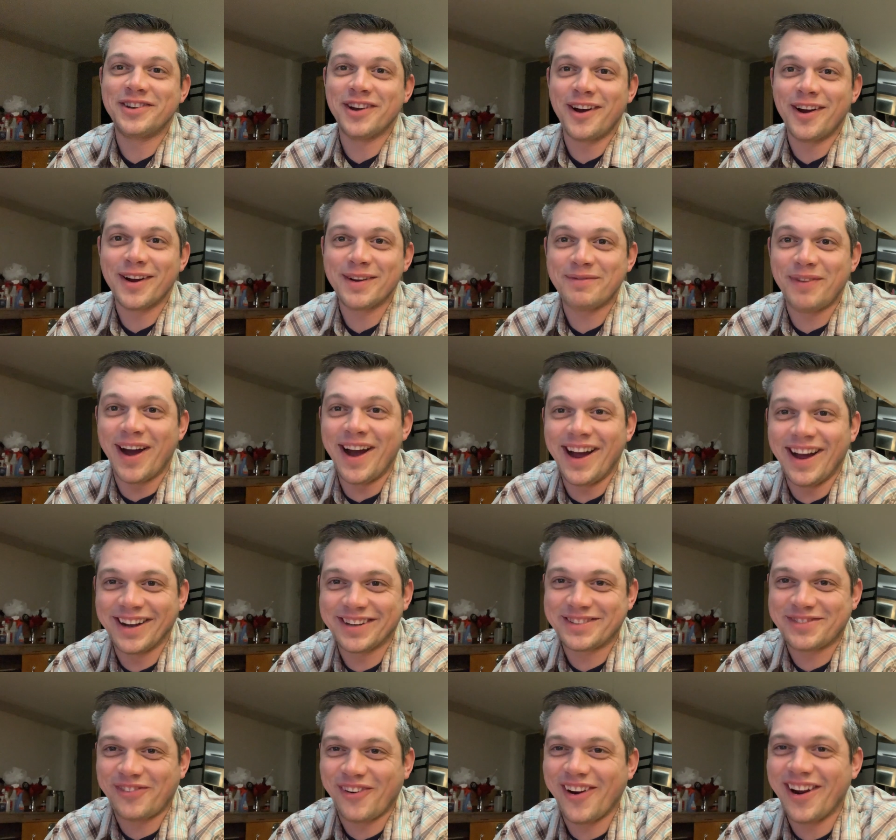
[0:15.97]
dog
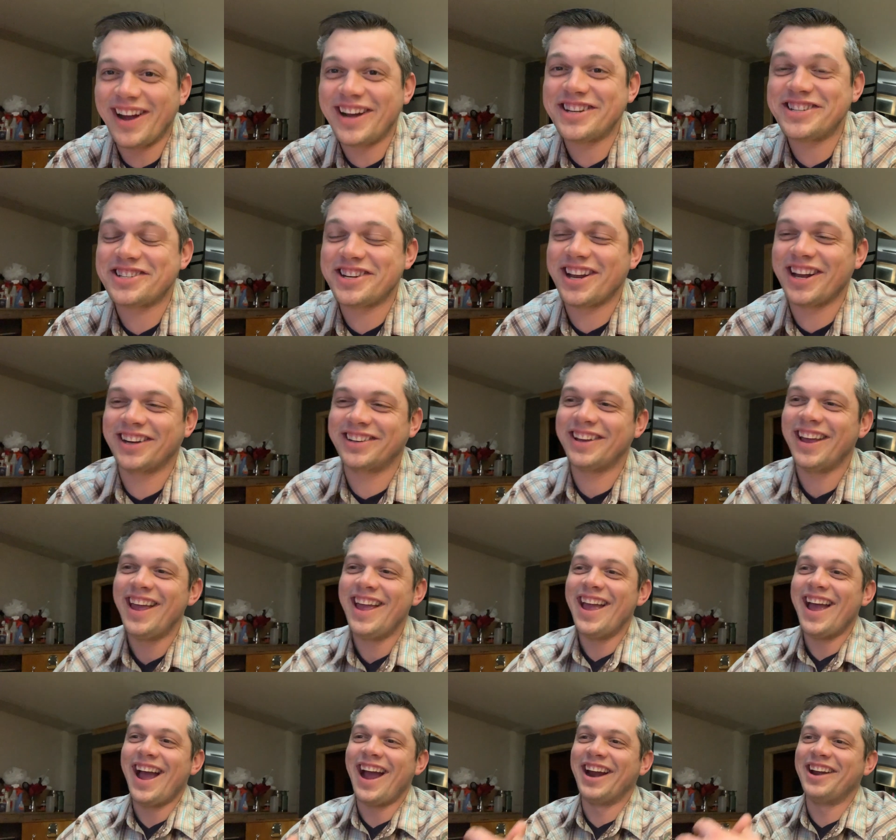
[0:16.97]
box project.
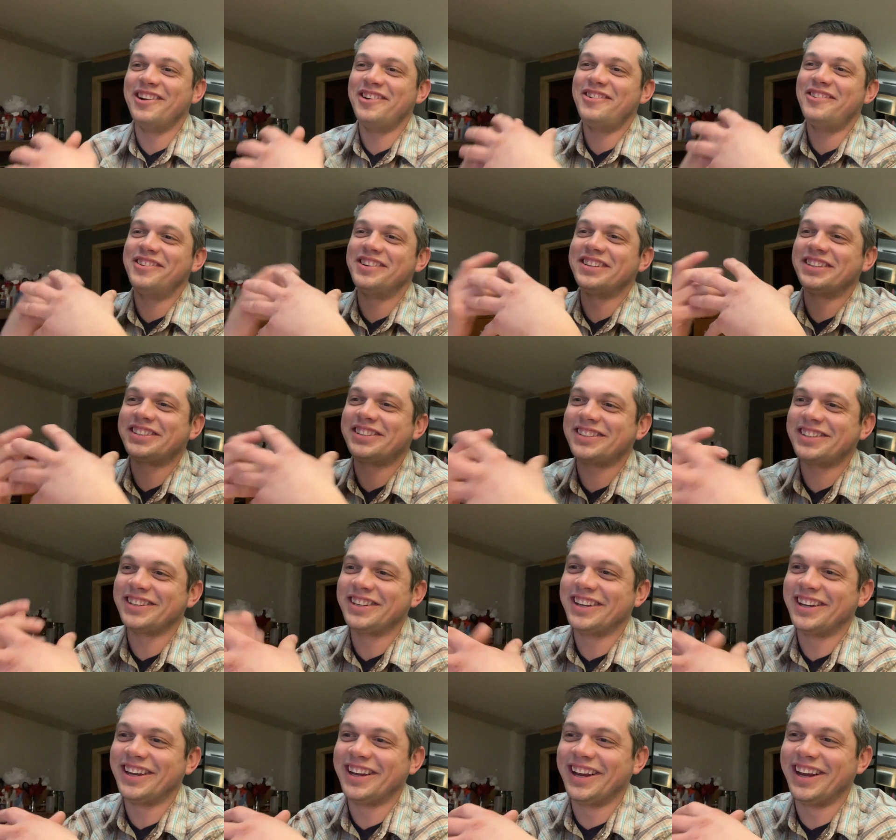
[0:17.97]
I know it's
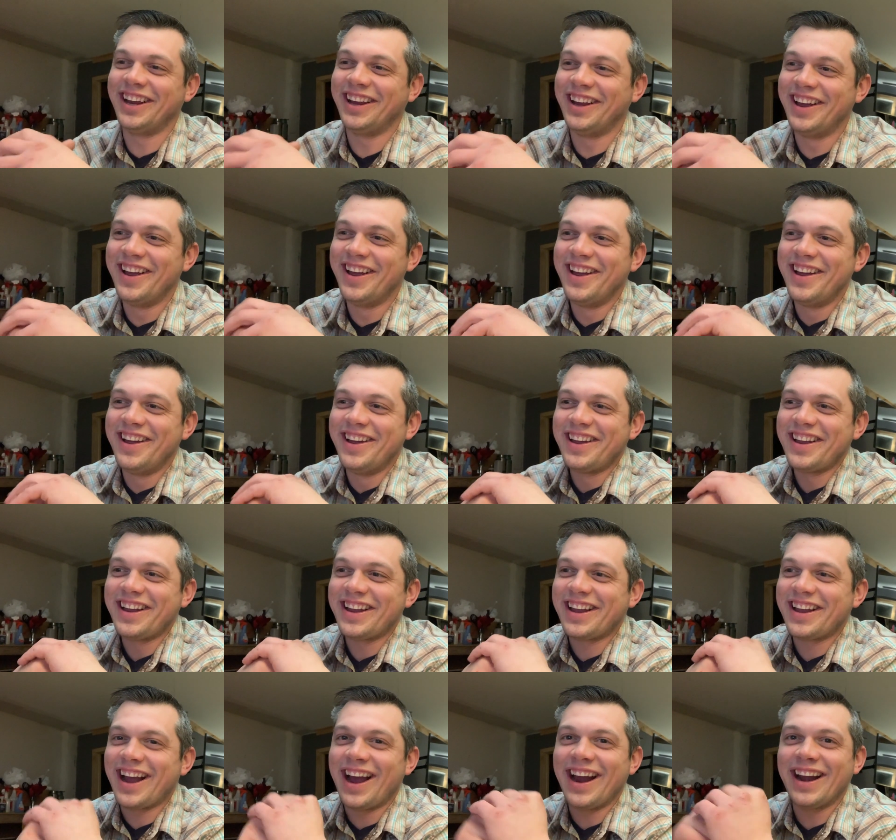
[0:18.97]
uh,
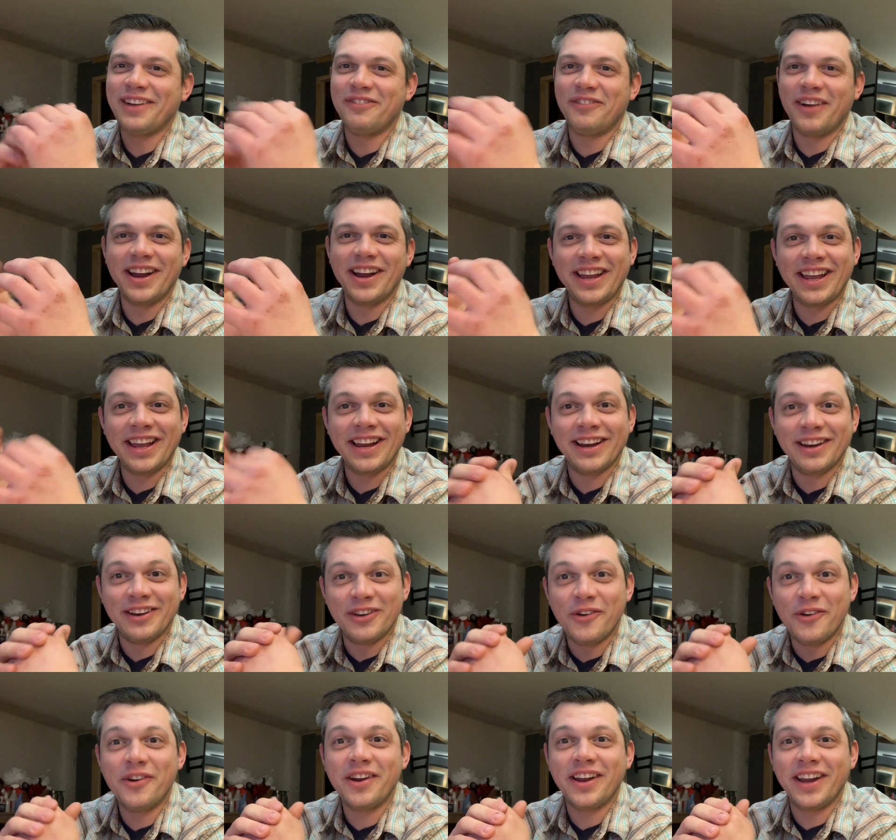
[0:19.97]
kind of might get
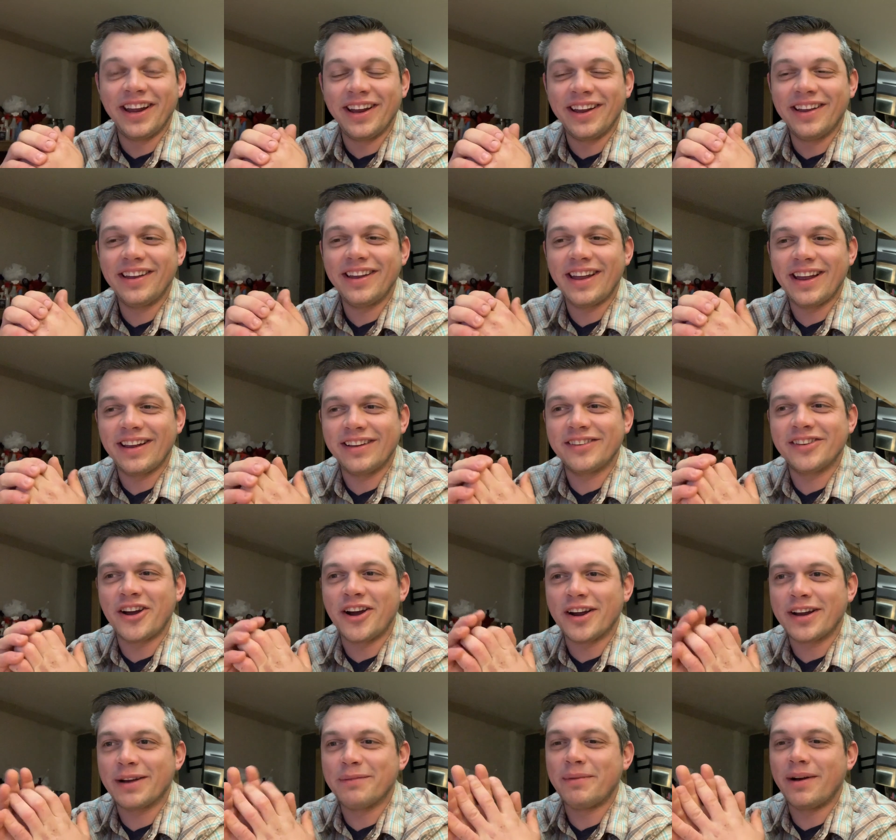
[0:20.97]
annoying
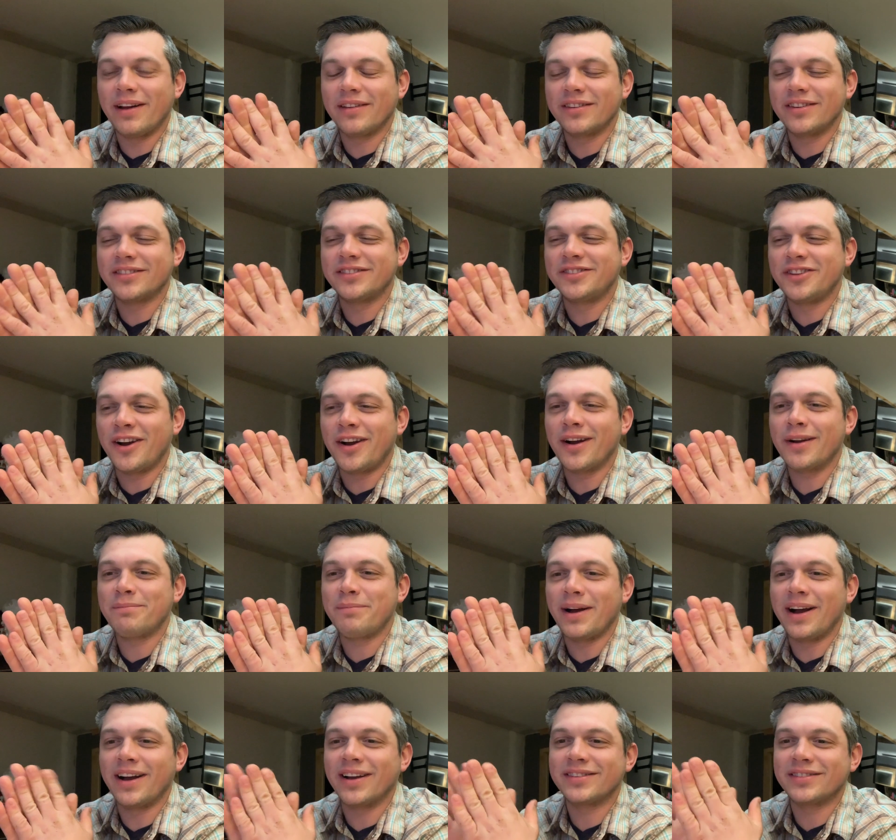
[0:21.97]
talking about this dog
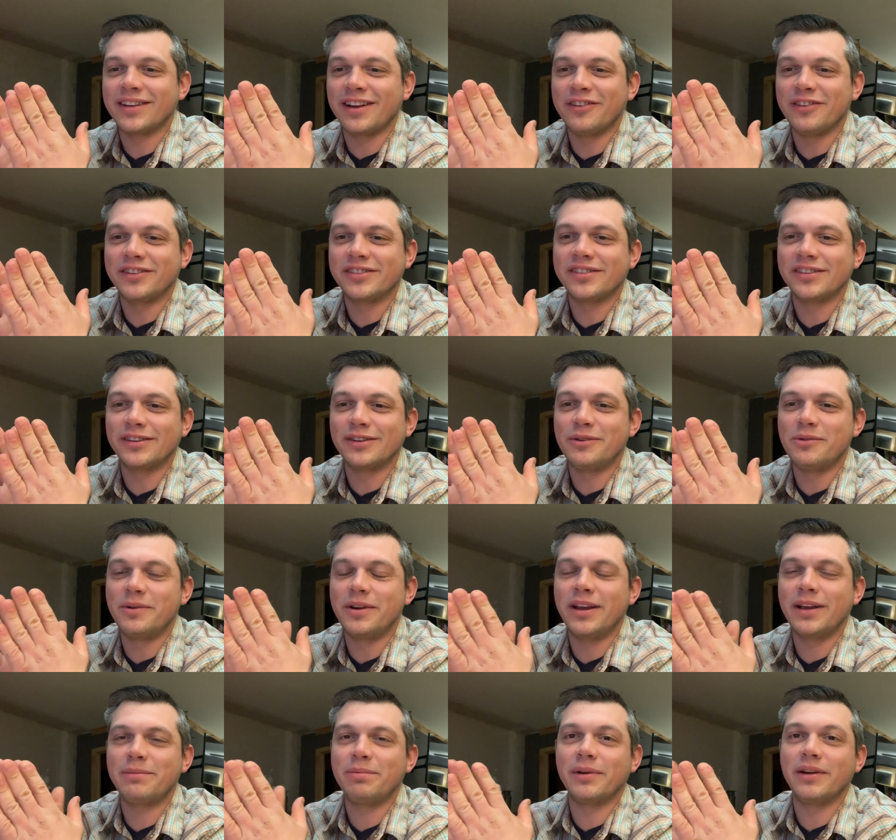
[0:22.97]
box every single
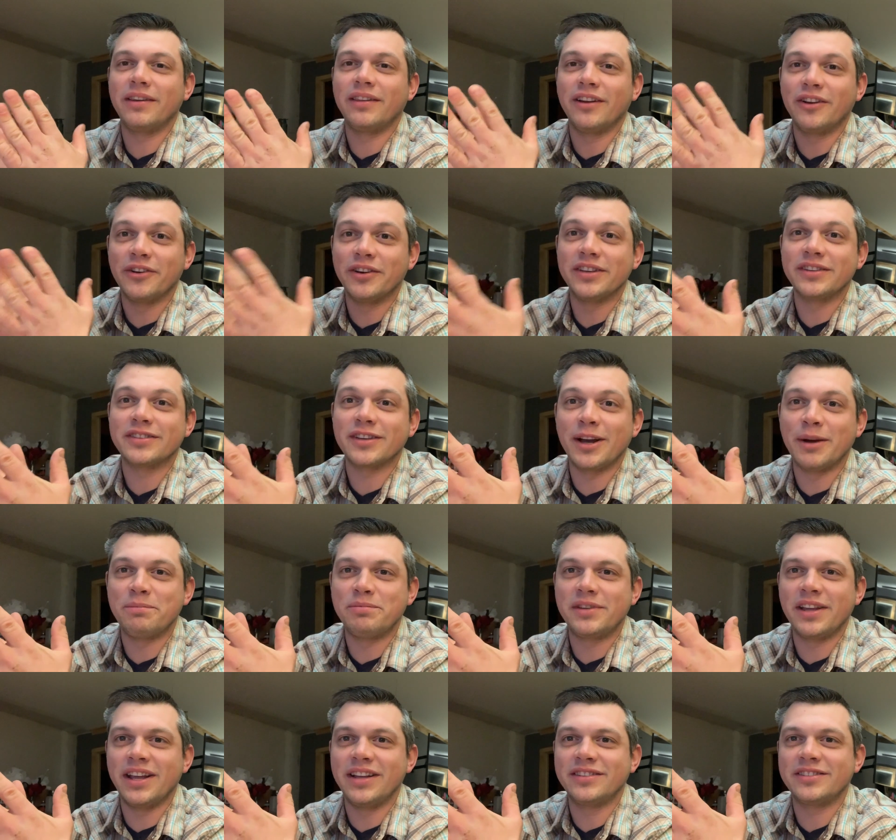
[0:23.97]
week, but there is
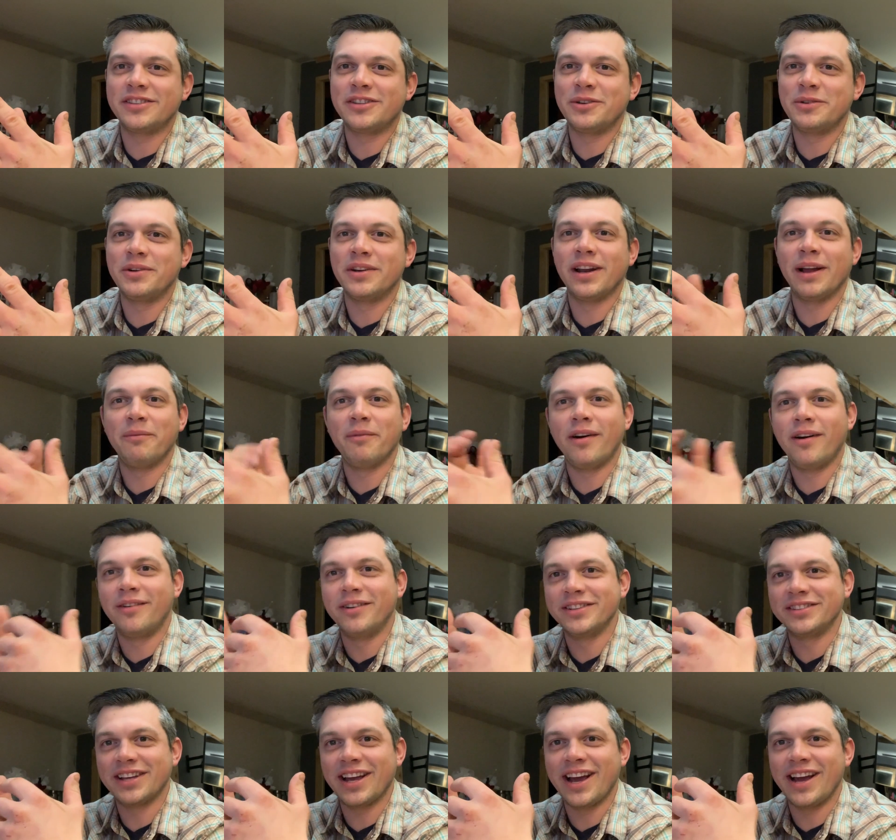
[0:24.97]
updates to it. I'm
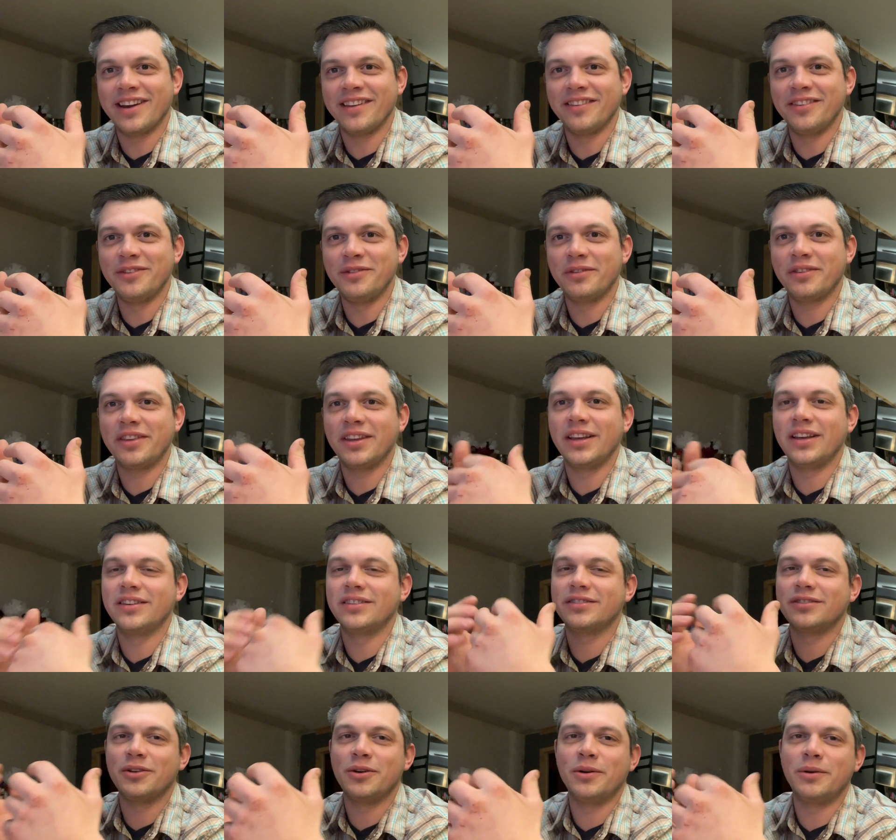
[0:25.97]
always adding new
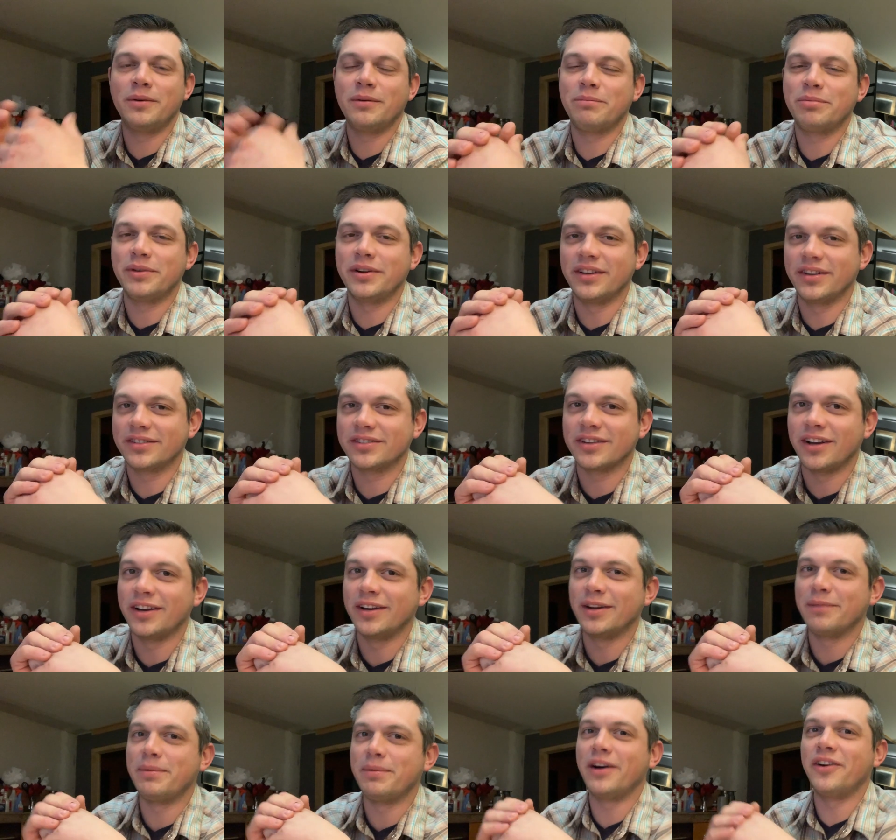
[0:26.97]
things, so I'm pretty
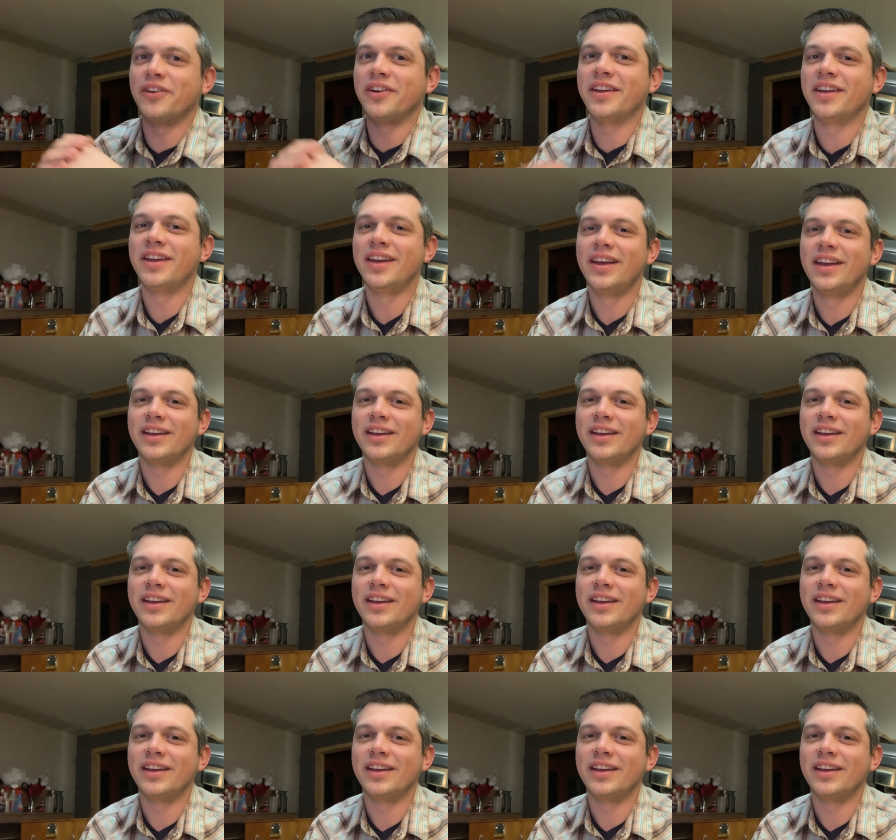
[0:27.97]
excited about it.